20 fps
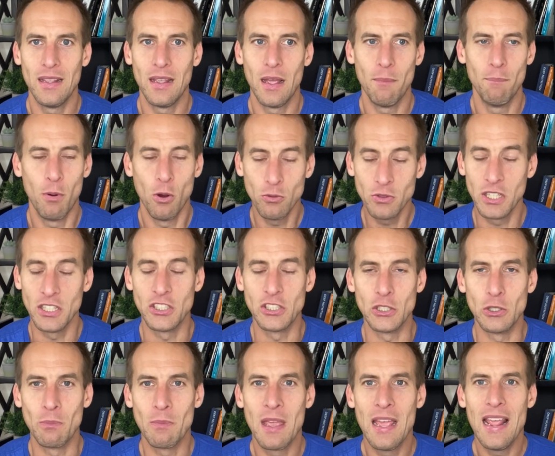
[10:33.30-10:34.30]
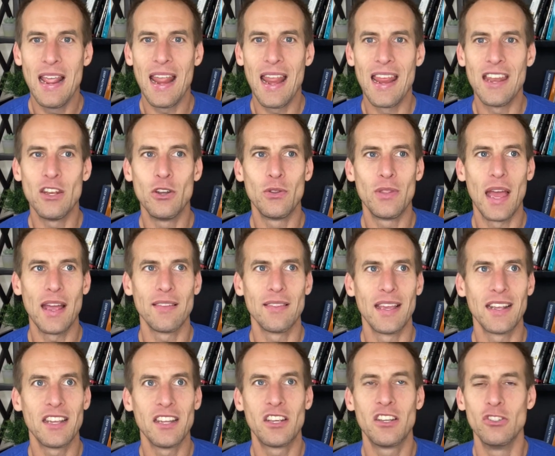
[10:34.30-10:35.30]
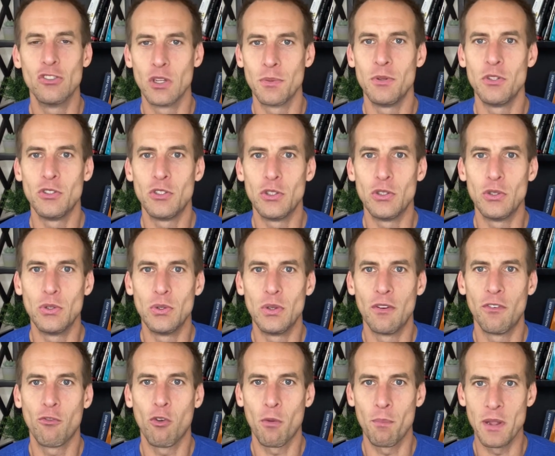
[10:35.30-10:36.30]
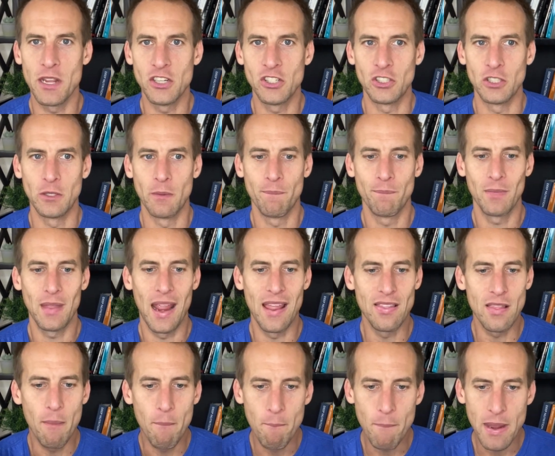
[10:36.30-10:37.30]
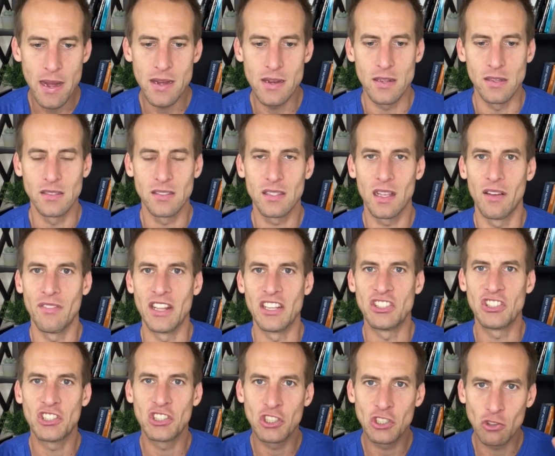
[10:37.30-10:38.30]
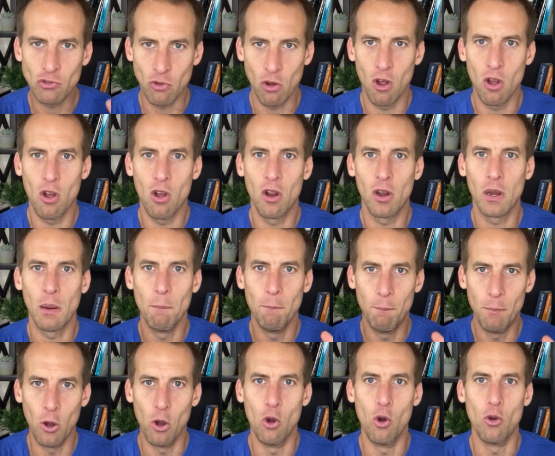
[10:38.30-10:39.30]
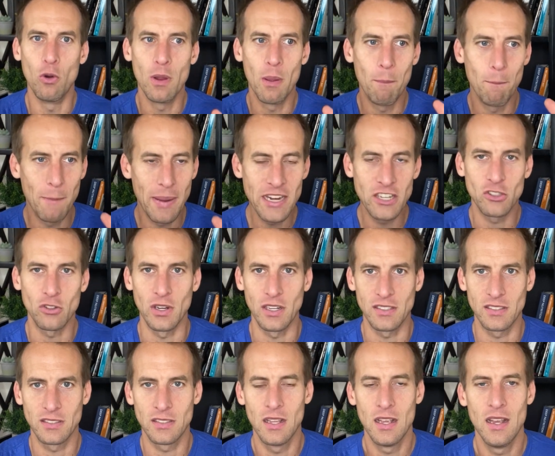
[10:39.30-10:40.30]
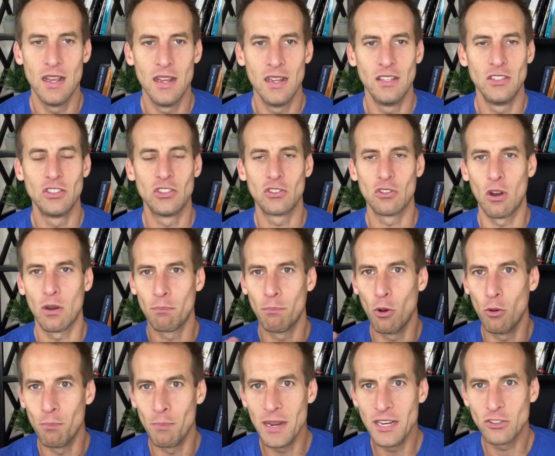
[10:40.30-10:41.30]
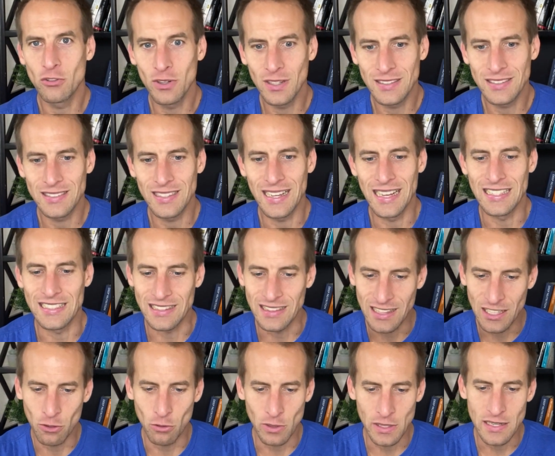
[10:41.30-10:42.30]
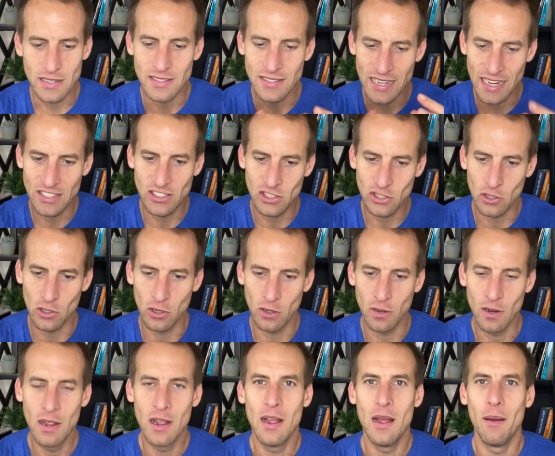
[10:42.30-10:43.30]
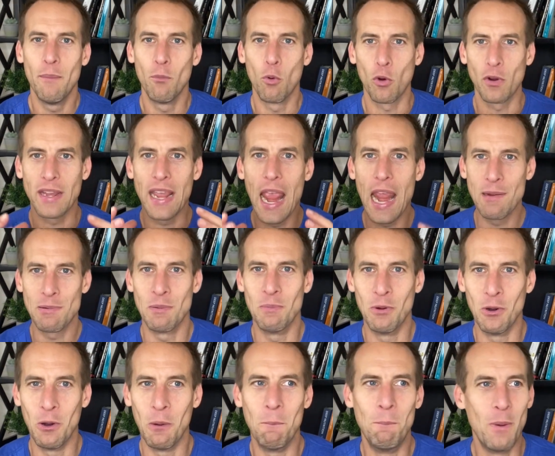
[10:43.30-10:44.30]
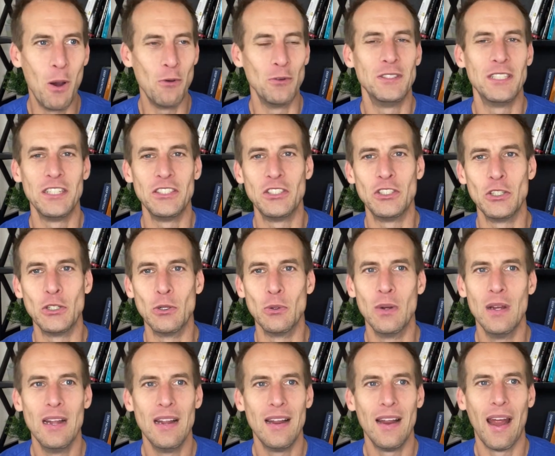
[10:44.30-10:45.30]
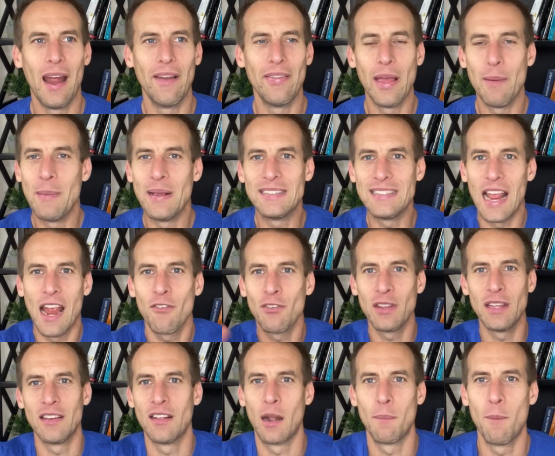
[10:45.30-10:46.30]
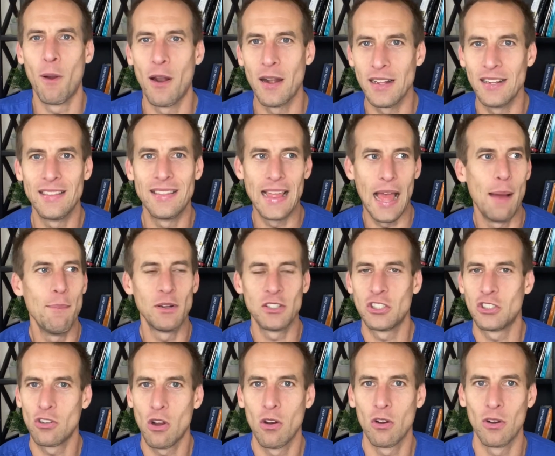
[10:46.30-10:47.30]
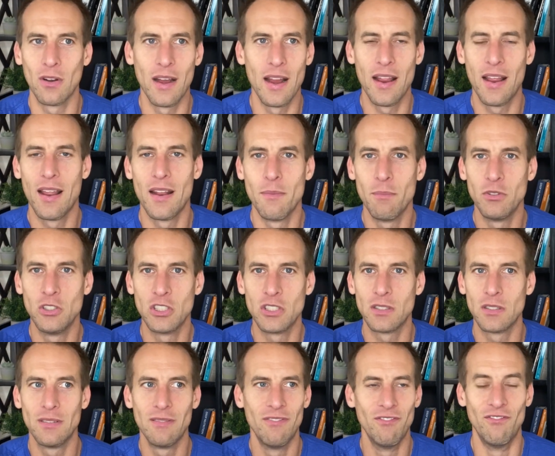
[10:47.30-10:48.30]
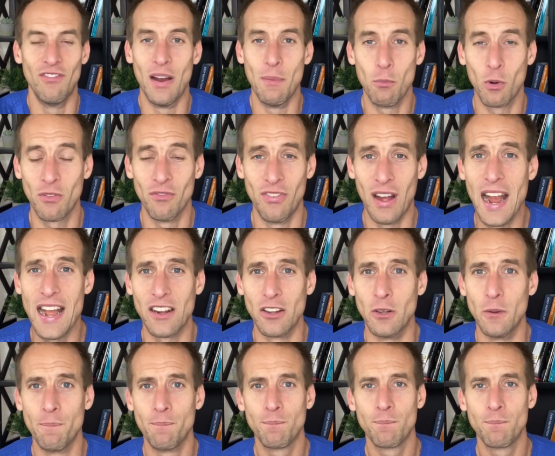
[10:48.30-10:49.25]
bone tissue, and that could contribute to the formation and the maintenance of a strong bone matrix. Strong bone matrix is literally denser, more capable bone tissue, and that makes everything in our body that much stronger and just more vital.